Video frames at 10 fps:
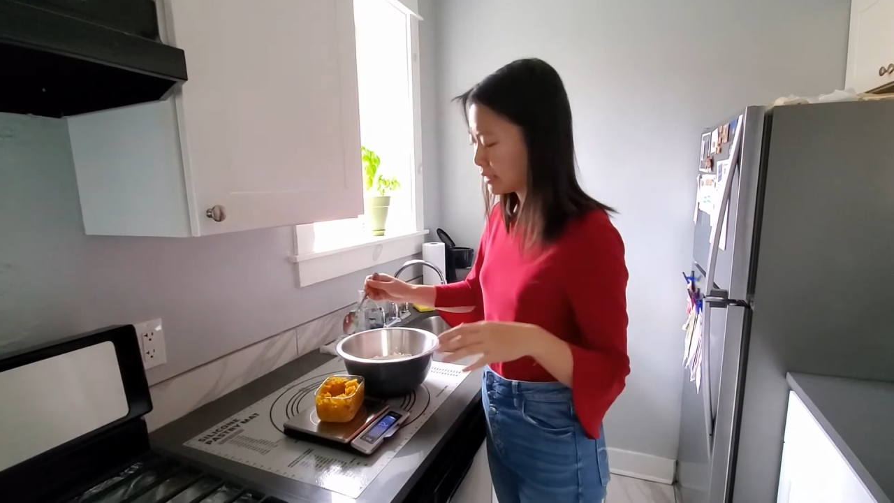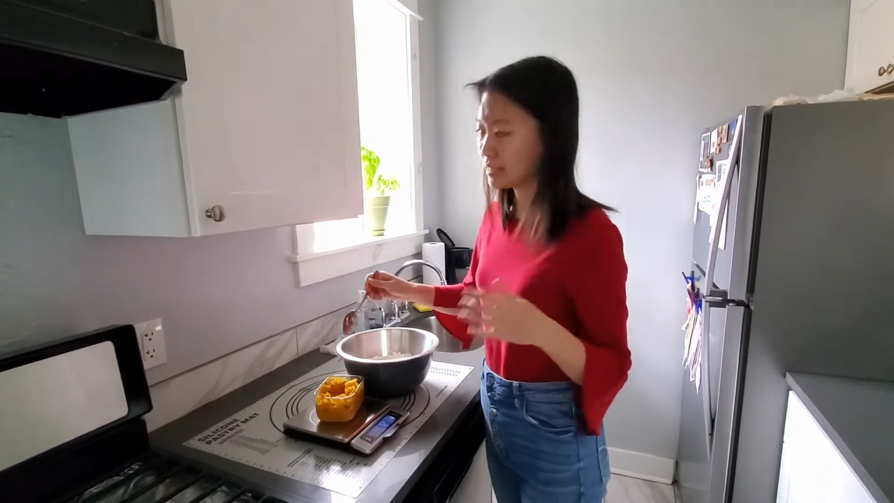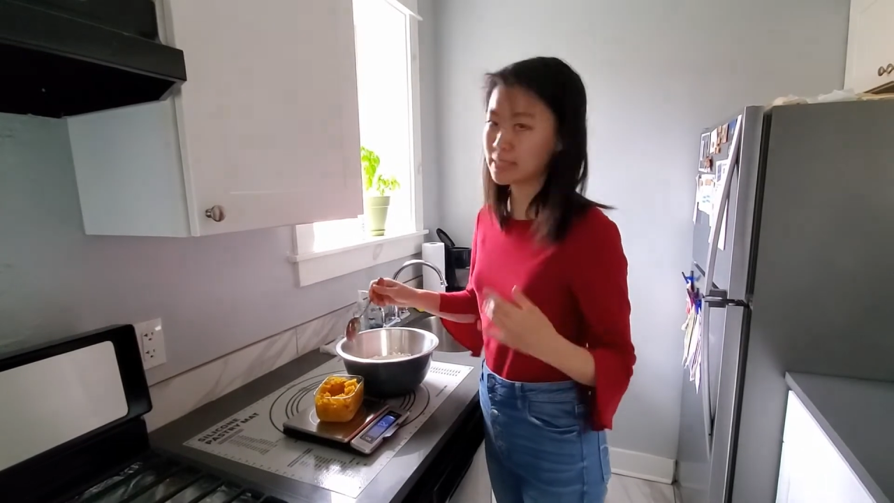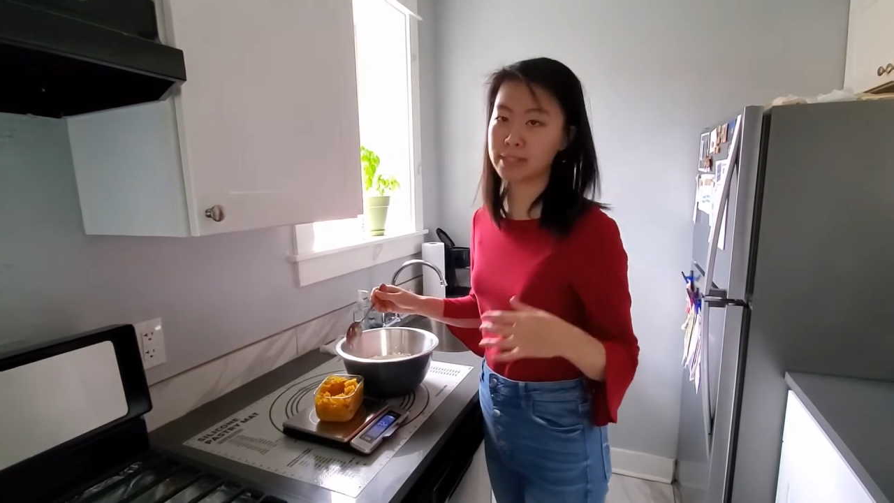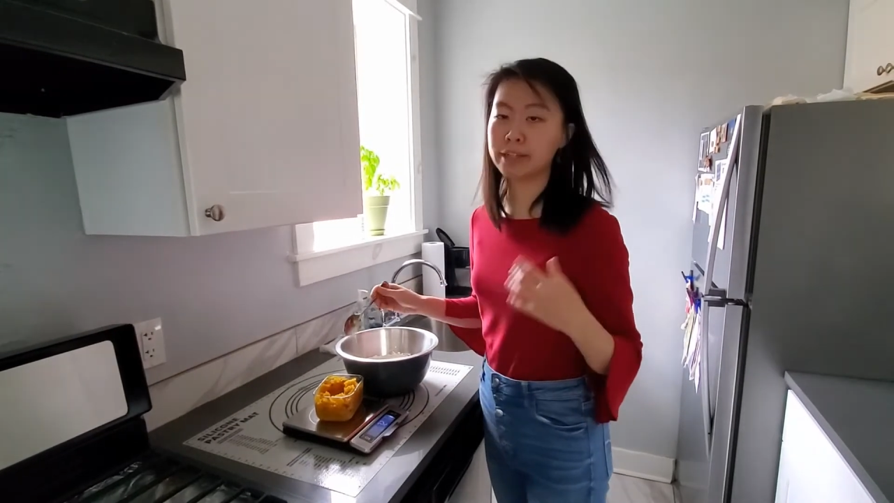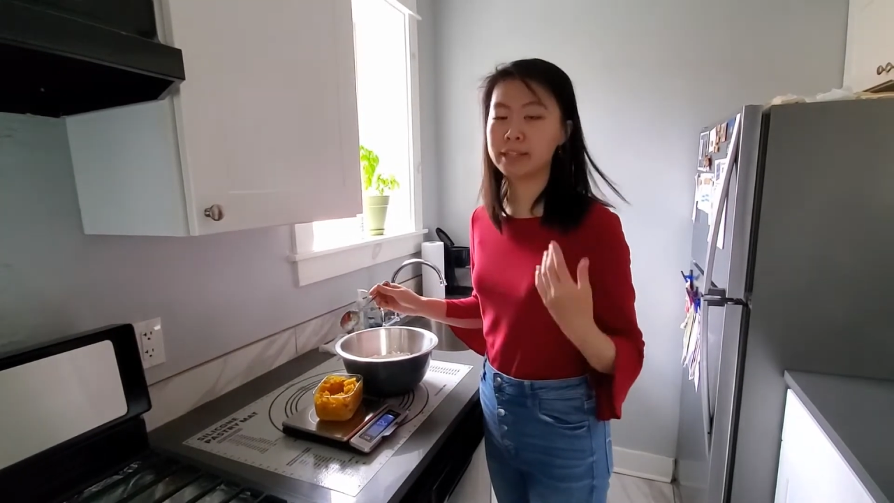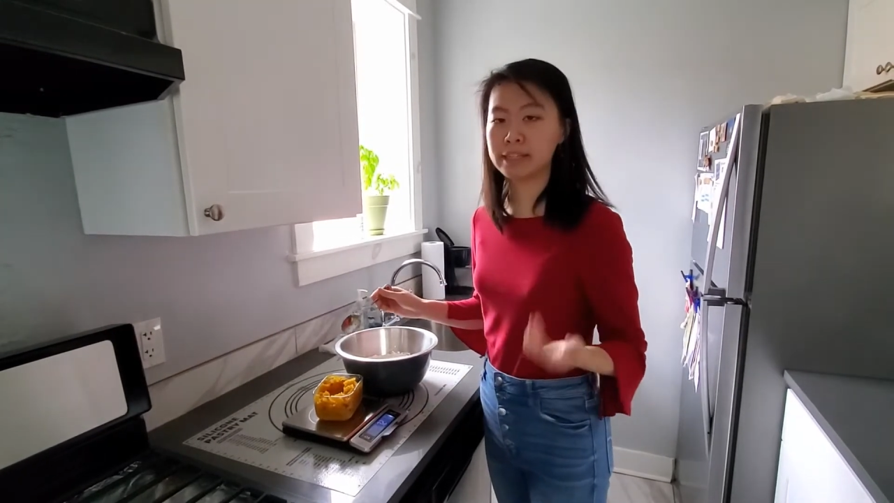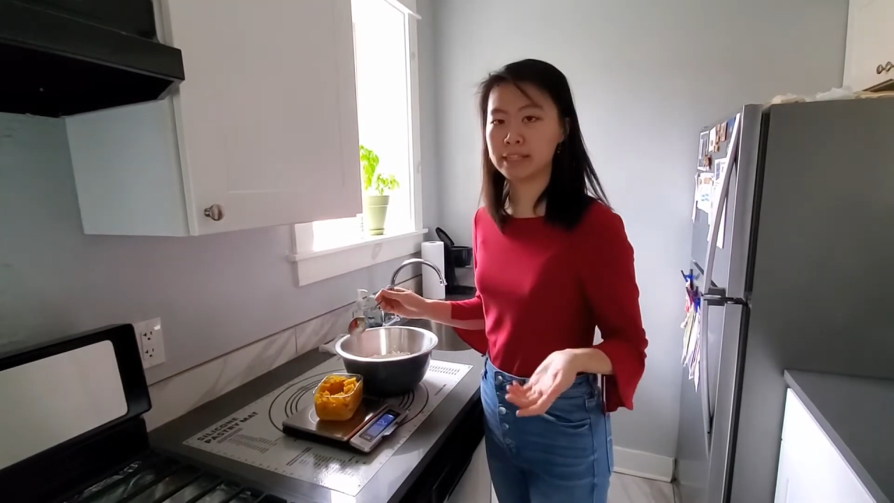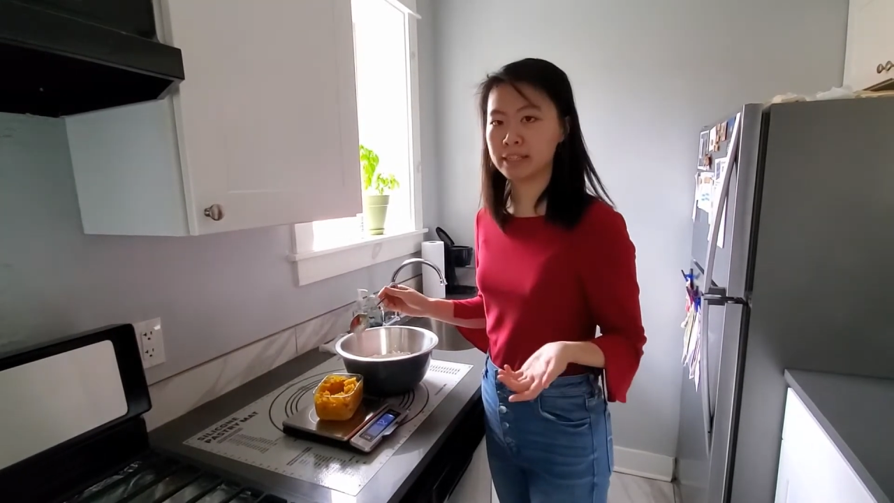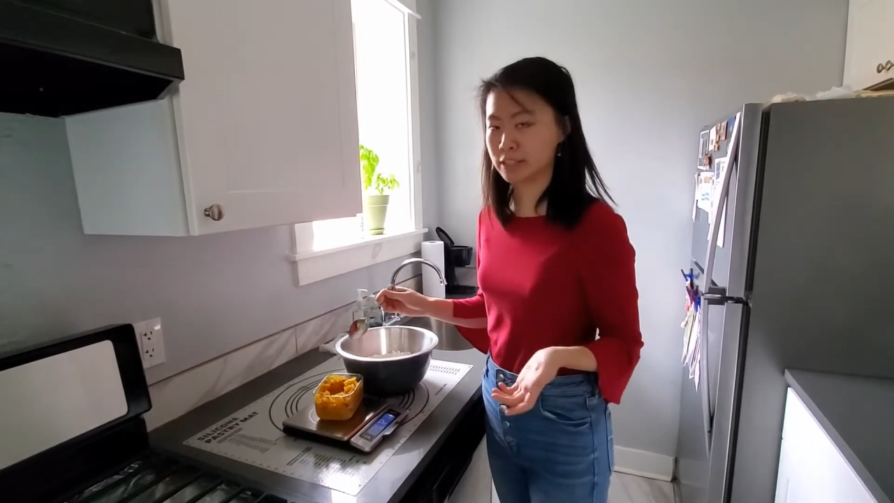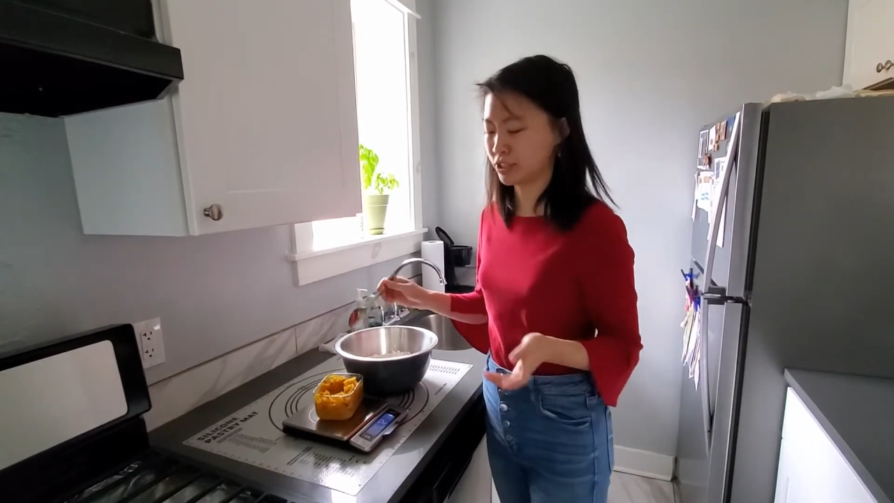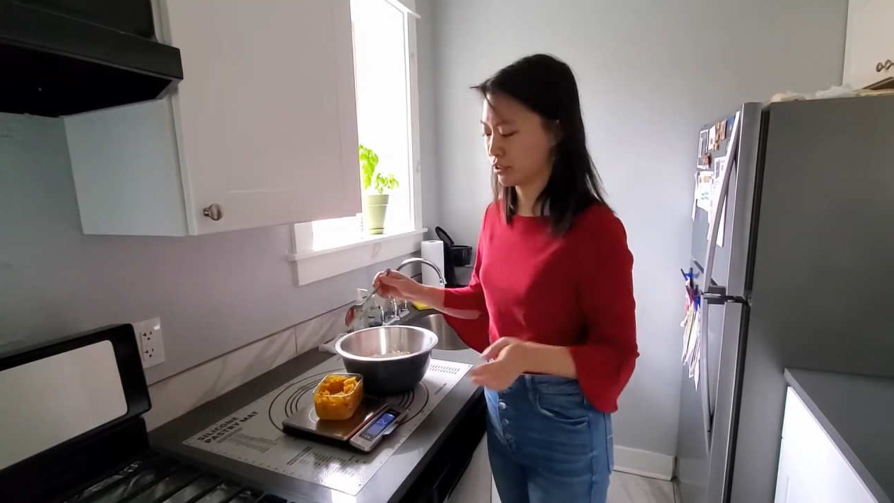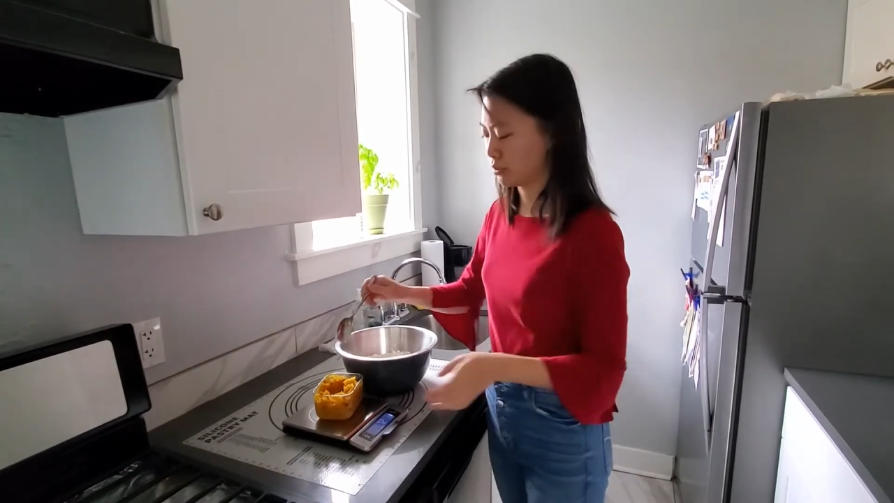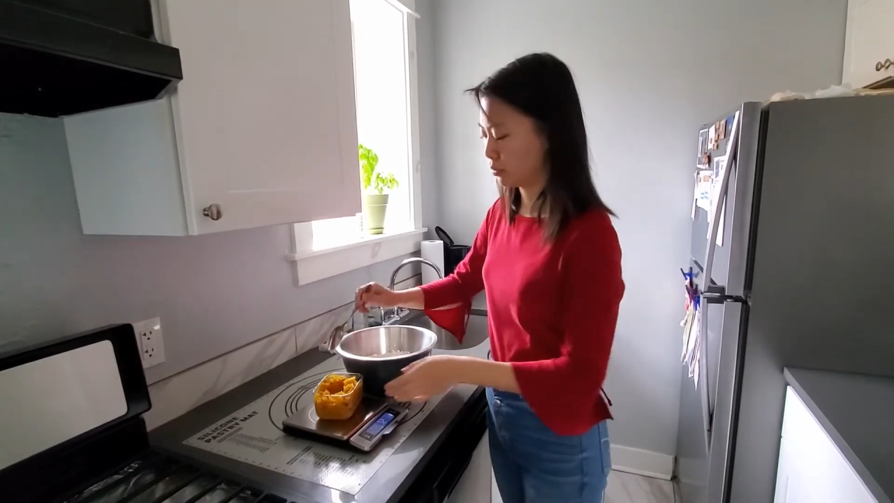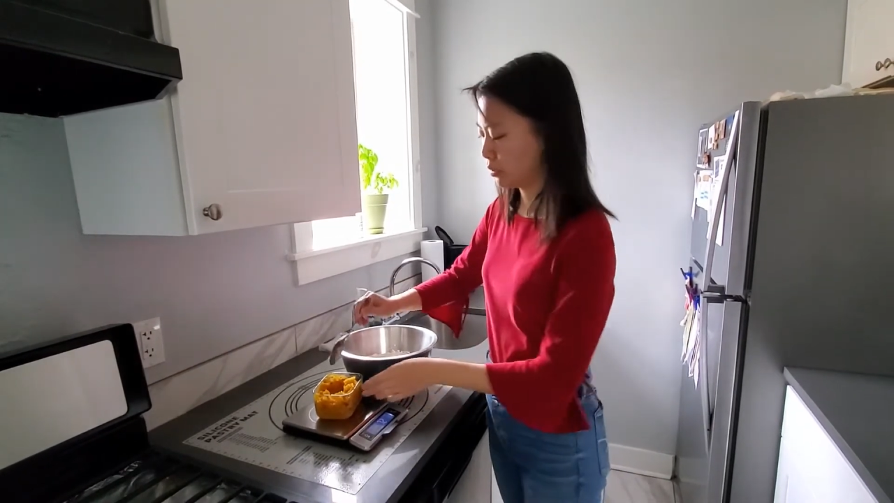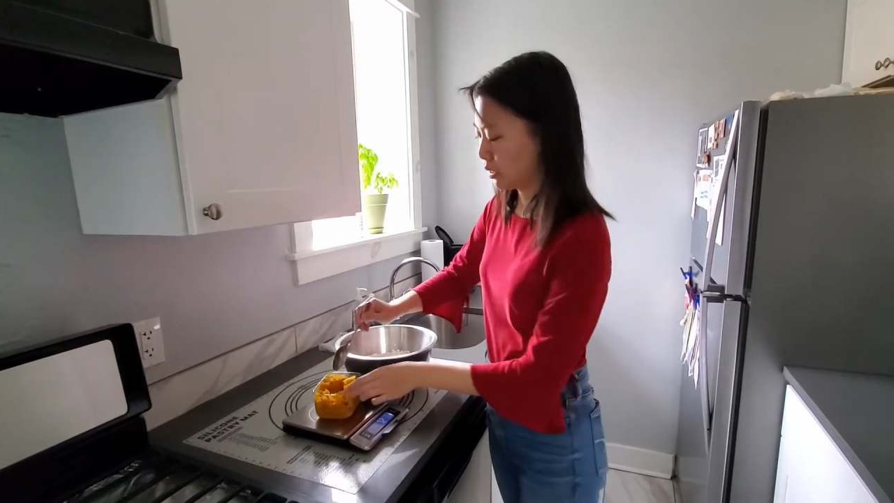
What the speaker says: then start kneading the dough,